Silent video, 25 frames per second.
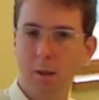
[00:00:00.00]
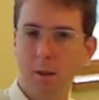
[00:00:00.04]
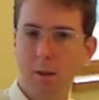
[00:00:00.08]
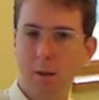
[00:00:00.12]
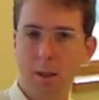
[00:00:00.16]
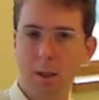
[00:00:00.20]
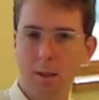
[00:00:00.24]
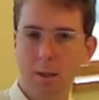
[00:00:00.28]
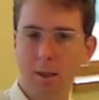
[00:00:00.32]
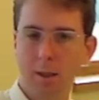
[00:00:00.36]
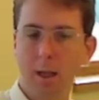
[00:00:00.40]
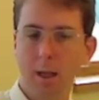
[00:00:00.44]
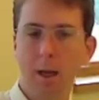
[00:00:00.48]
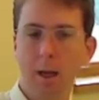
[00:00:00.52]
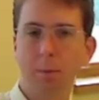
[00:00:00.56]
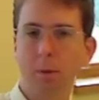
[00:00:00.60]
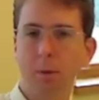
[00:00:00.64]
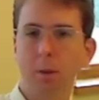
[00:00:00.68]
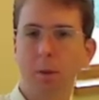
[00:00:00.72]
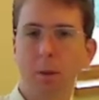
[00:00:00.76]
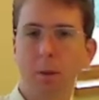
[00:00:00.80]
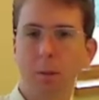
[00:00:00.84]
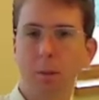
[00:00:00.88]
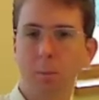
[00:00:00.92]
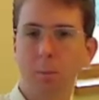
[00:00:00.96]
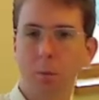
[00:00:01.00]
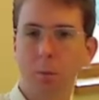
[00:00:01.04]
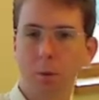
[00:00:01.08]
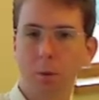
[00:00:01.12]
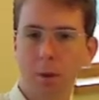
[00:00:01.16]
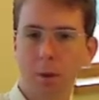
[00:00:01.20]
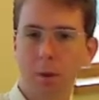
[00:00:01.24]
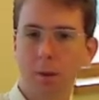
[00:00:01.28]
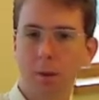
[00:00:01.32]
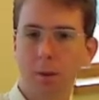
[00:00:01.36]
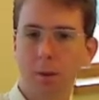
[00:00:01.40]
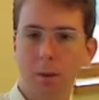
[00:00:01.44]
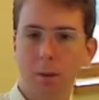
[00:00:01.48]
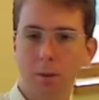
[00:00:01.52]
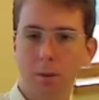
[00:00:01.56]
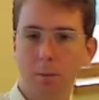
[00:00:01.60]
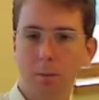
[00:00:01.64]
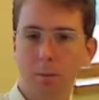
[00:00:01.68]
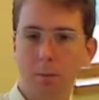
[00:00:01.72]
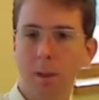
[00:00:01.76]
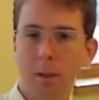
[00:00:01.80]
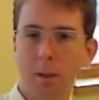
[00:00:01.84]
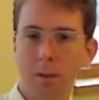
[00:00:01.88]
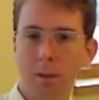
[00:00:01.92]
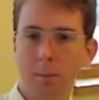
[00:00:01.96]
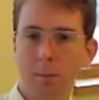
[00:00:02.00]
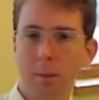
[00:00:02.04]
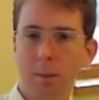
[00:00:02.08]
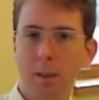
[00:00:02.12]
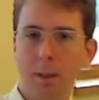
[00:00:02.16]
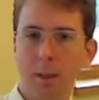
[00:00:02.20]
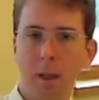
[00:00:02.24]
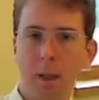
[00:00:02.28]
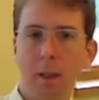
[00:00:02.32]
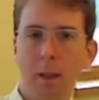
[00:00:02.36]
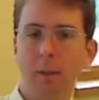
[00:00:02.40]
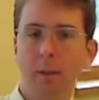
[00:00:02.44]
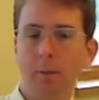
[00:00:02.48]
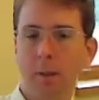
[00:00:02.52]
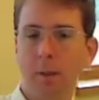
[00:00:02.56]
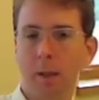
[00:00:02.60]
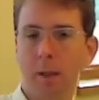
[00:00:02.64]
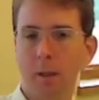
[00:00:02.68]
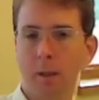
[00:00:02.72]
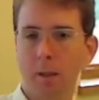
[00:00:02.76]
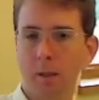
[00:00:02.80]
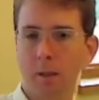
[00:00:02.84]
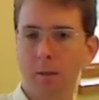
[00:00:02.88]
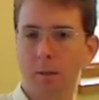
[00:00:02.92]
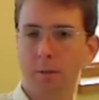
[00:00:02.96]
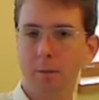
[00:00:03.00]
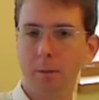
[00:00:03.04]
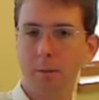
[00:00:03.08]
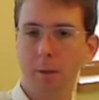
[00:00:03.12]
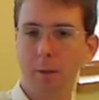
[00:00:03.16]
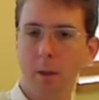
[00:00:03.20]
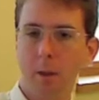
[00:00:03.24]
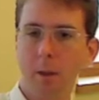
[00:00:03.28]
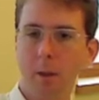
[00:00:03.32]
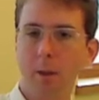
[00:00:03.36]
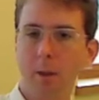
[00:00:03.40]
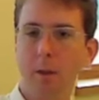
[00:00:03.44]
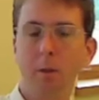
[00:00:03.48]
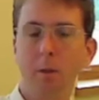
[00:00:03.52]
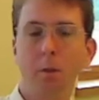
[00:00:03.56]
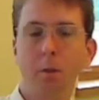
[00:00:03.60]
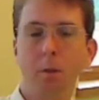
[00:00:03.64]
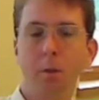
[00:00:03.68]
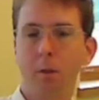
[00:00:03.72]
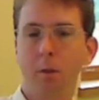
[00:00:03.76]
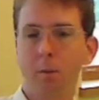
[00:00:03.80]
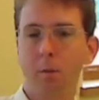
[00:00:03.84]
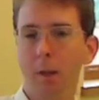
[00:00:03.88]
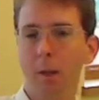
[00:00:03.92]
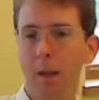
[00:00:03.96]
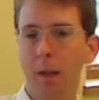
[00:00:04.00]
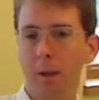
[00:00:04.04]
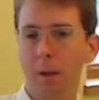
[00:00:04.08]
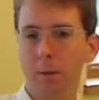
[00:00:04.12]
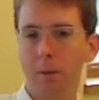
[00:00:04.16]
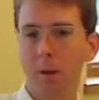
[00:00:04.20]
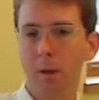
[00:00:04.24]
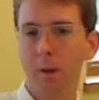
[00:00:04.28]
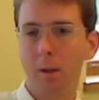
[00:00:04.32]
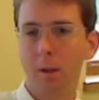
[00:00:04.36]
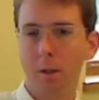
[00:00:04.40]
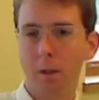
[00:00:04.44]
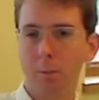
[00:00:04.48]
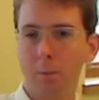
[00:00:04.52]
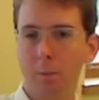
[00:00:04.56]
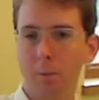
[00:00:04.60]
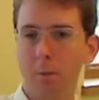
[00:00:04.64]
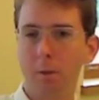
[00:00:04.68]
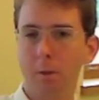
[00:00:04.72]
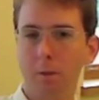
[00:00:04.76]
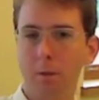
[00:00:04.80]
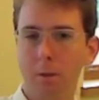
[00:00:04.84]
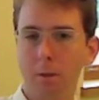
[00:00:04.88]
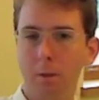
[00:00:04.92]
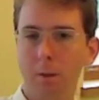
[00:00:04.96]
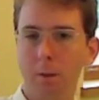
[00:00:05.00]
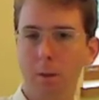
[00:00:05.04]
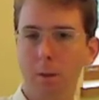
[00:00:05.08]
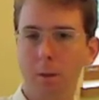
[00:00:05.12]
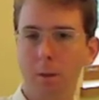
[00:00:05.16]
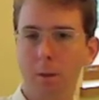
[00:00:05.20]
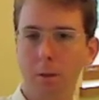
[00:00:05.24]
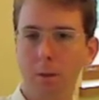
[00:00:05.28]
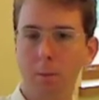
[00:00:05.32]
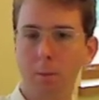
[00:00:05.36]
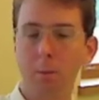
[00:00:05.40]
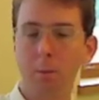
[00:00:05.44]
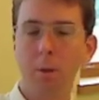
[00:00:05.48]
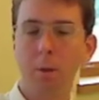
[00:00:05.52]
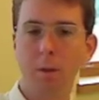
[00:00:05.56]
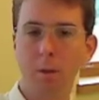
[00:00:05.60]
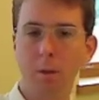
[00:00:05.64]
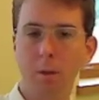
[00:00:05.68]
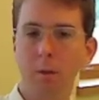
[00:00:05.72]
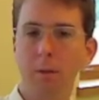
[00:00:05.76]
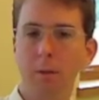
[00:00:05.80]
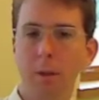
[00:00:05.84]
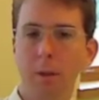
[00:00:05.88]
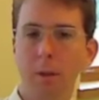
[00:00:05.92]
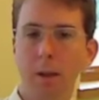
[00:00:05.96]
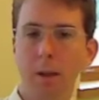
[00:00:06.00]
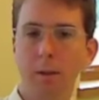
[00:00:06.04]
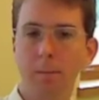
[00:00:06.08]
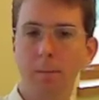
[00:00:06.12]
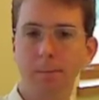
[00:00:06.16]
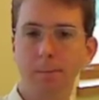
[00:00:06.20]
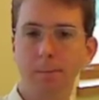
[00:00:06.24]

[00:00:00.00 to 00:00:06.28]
that's absolutely important, that we need to be taking advantage of all the tools that we have at our disposal to preserve that.